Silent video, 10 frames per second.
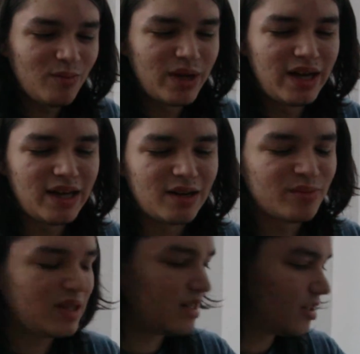Man, I'm
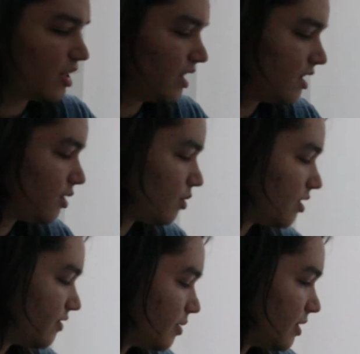gonna have to try to get this one
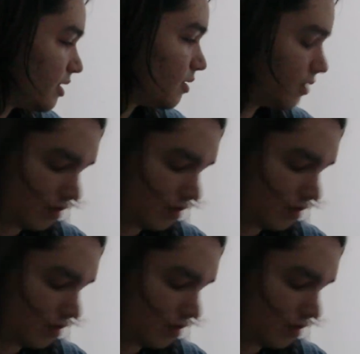off somehow.